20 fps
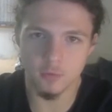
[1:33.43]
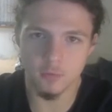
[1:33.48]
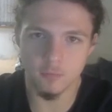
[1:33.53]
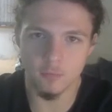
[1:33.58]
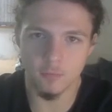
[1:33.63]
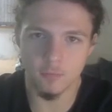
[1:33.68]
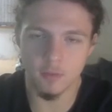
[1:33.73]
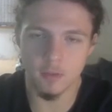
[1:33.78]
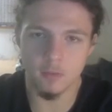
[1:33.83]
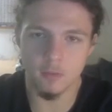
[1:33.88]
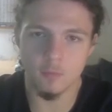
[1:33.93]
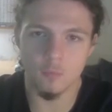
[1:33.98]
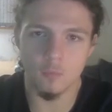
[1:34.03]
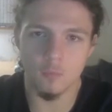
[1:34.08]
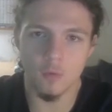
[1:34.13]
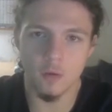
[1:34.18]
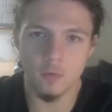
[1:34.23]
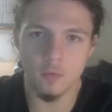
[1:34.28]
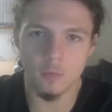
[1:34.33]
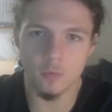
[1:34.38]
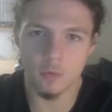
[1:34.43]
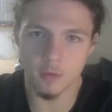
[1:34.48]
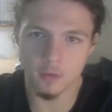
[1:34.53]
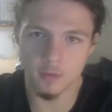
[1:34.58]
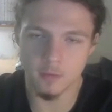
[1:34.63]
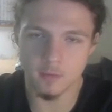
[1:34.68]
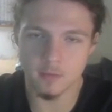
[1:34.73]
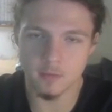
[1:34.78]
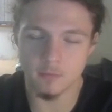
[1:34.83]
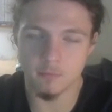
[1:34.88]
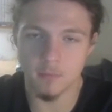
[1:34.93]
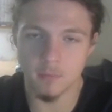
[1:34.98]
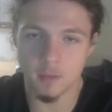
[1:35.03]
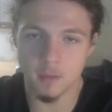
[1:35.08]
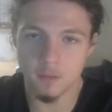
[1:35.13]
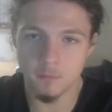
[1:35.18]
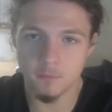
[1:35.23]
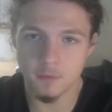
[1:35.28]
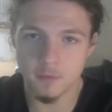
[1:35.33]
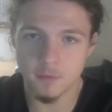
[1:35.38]
wherein one organism
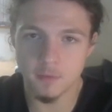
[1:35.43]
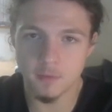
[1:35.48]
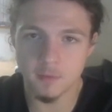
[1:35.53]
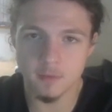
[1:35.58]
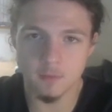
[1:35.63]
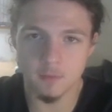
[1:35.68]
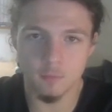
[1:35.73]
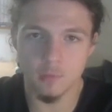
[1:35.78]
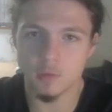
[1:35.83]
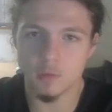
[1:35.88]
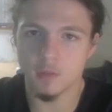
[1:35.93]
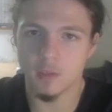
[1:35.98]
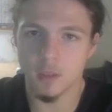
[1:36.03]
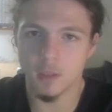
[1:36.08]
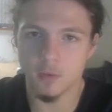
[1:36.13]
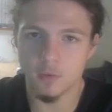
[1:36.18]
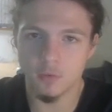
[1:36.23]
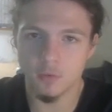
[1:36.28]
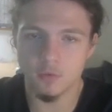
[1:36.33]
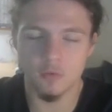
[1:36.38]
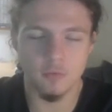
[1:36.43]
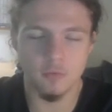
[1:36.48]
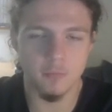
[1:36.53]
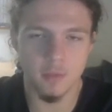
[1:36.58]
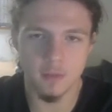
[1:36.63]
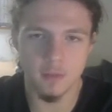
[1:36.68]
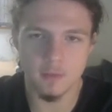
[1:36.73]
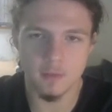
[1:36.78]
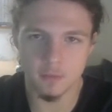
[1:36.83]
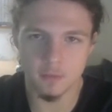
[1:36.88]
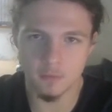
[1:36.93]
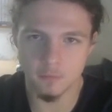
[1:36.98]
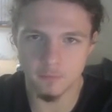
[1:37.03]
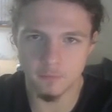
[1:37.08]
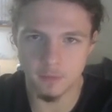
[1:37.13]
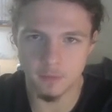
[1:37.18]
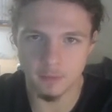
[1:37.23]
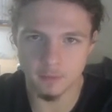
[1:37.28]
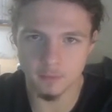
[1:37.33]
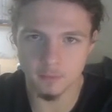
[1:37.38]
benefits while the other remains
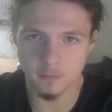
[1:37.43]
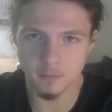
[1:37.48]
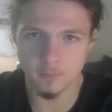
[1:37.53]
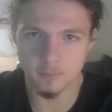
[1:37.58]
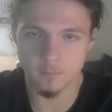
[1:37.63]
unaffected.